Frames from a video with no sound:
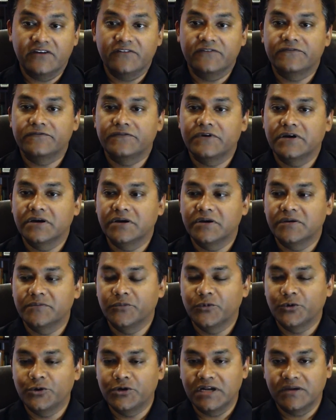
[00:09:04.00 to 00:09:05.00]
have uh,
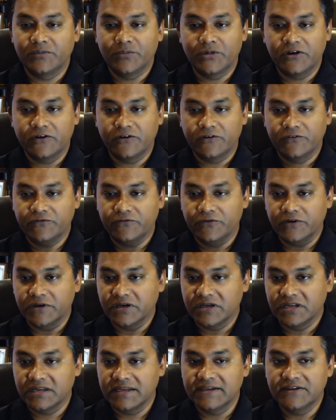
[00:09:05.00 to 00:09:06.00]
more number of
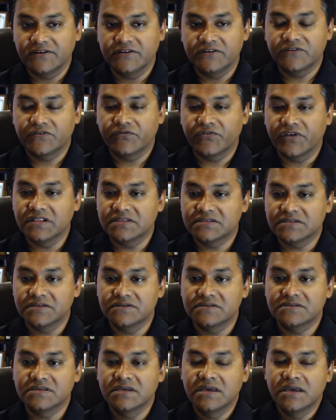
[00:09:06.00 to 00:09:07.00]
uh, cleaners,
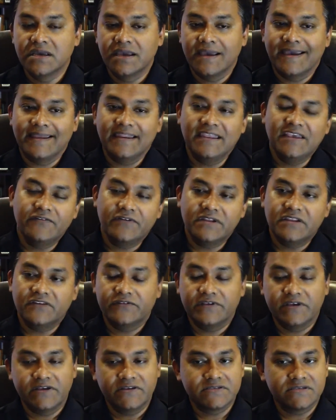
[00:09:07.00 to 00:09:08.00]
filters, and even
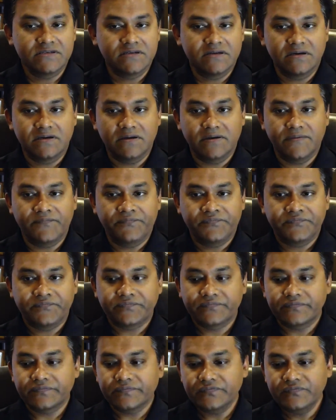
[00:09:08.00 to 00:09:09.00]
if there's a um,
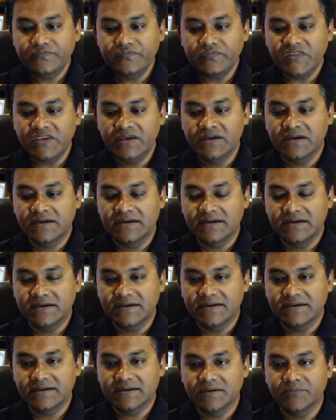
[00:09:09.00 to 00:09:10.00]

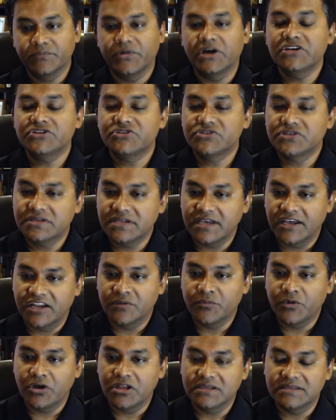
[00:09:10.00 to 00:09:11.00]
combustion
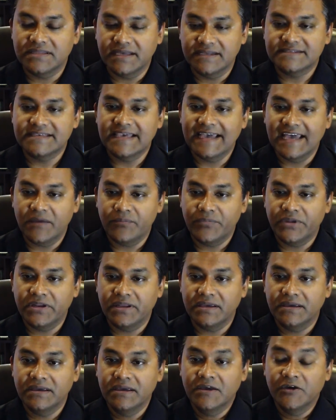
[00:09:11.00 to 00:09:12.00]
anomaly that's
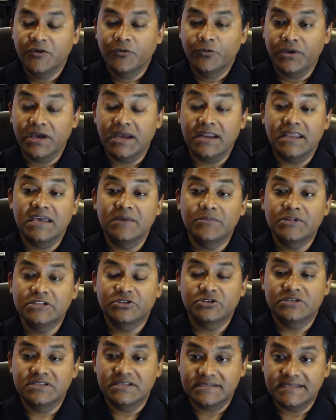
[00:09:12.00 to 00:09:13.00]
happening, we are able
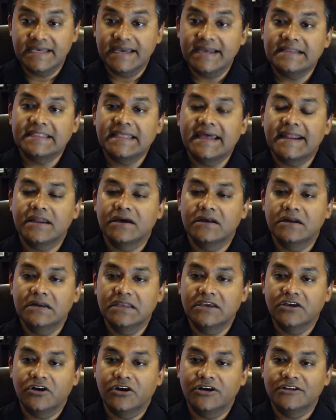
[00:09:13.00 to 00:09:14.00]
to detect that
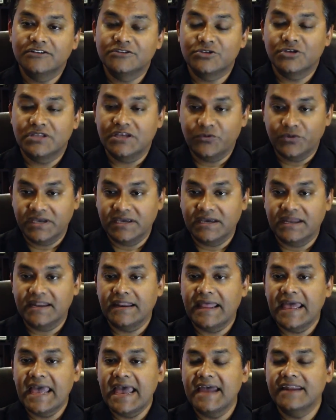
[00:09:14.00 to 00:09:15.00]
early on so that we
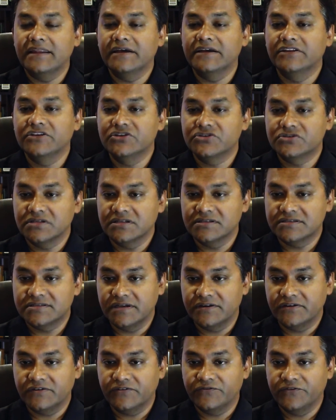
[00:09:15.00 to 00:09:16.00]
can add additional
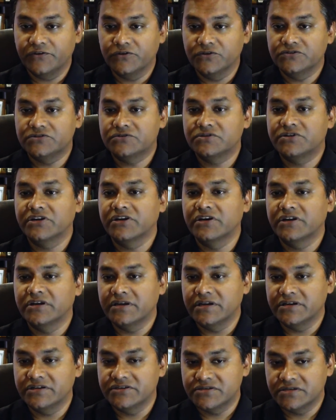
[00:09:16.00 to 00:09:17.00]
centrifuge, trigger
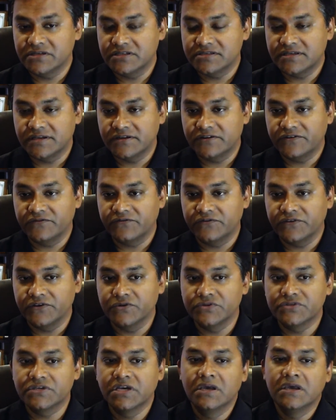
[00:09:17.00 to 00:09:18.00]
an additional
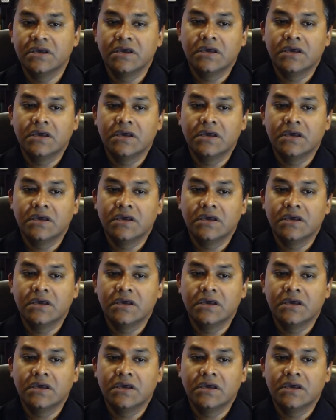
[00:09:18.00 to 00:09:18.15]
centrifuge.